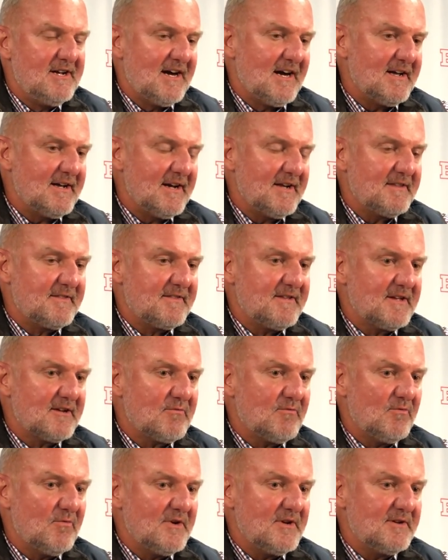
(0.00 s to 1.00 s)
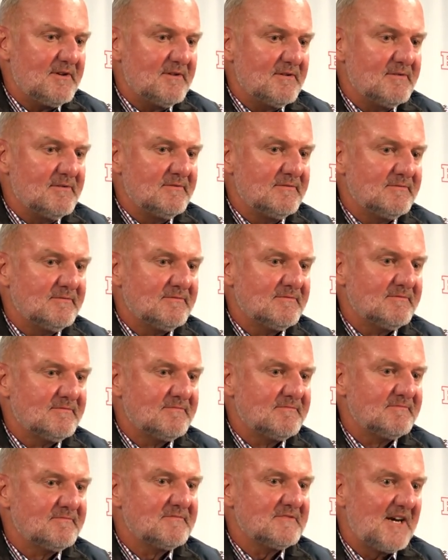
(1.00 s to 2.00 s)
I
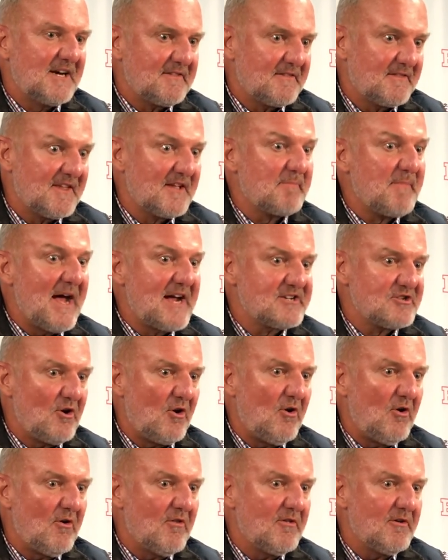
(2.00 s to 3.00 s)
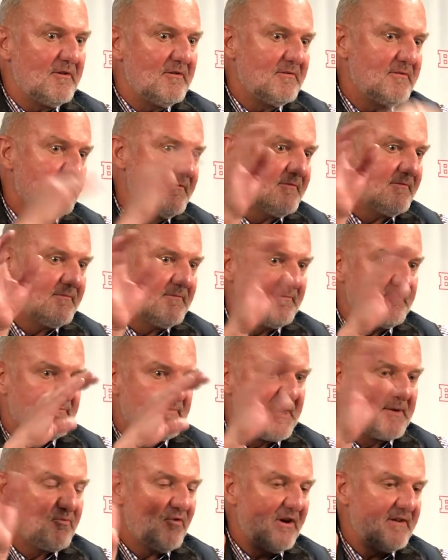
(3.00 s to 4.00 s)
think back to all
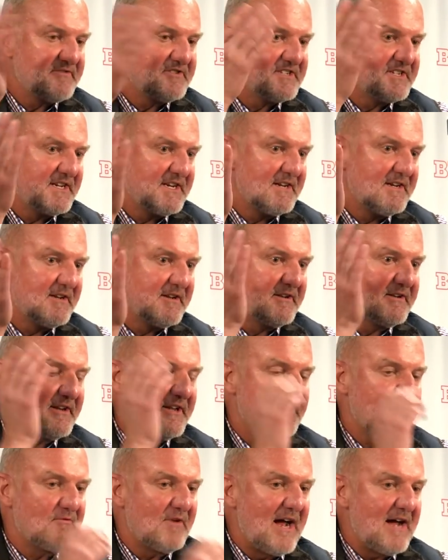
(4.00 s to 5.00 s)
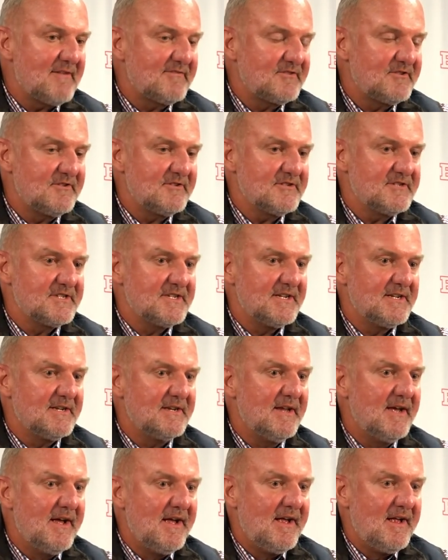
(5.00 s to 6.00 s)
the people I've seen in rafters, and
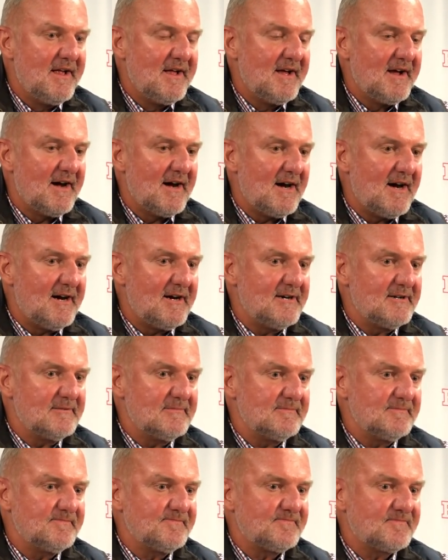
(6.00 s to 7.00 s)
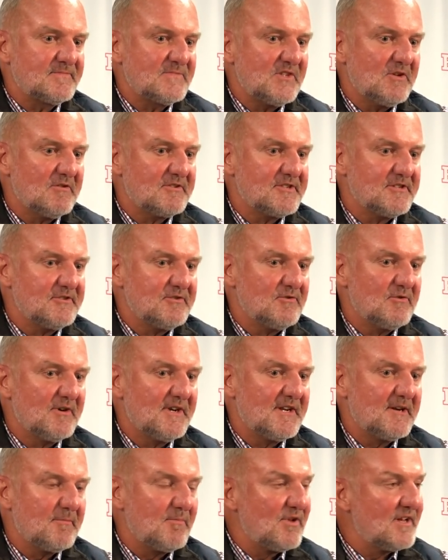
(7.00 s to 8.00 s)
you know, to do
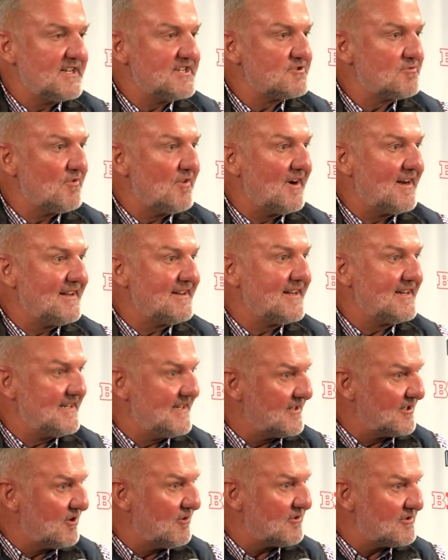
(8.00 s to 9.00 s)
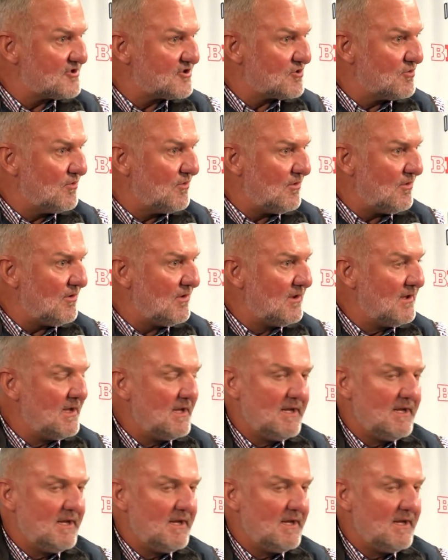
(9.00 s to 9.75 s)
it at a place where I didn't go to school,